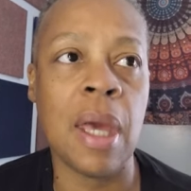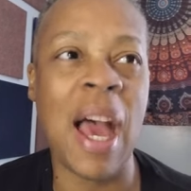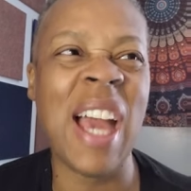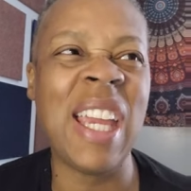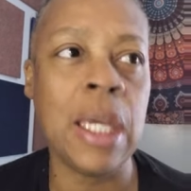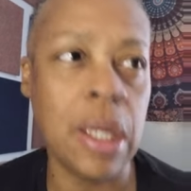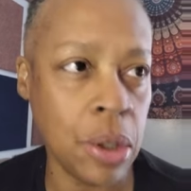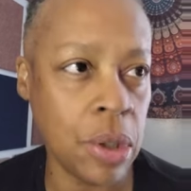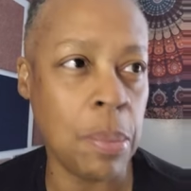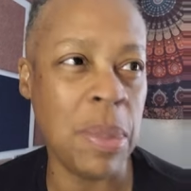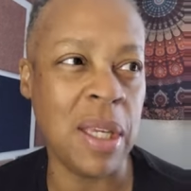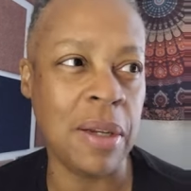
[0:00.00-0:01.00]
I hear
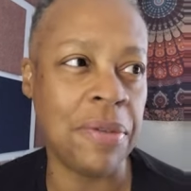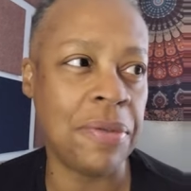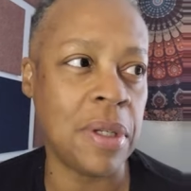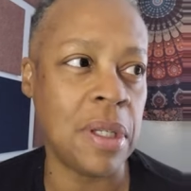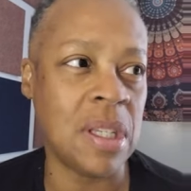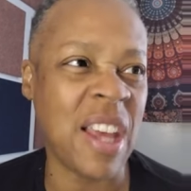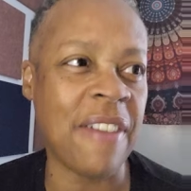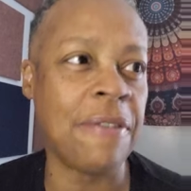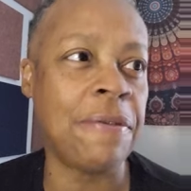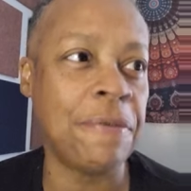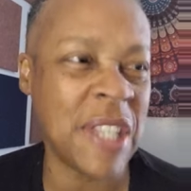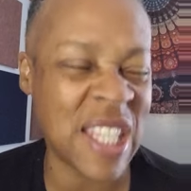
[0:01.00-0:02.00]
the benefits. I
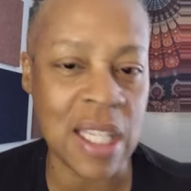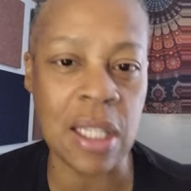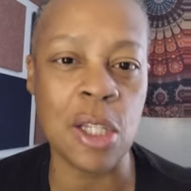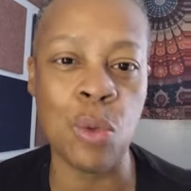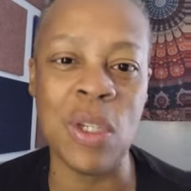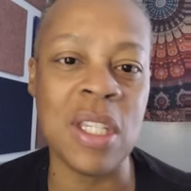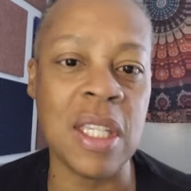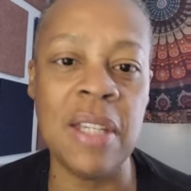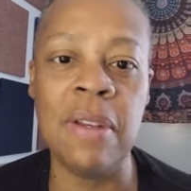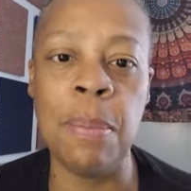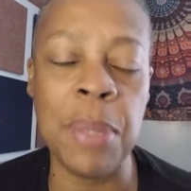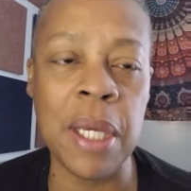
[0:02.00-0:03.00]
sense and
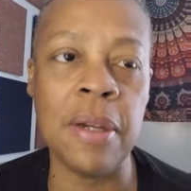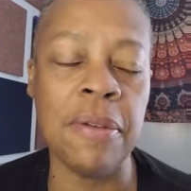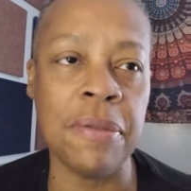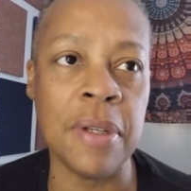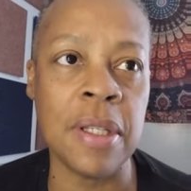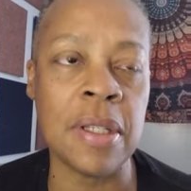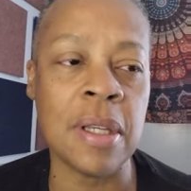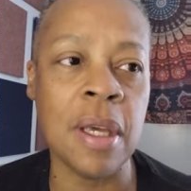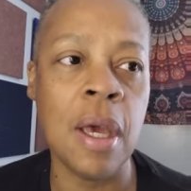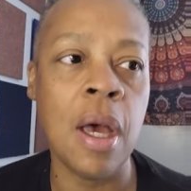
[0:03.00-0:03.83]
receive the benefits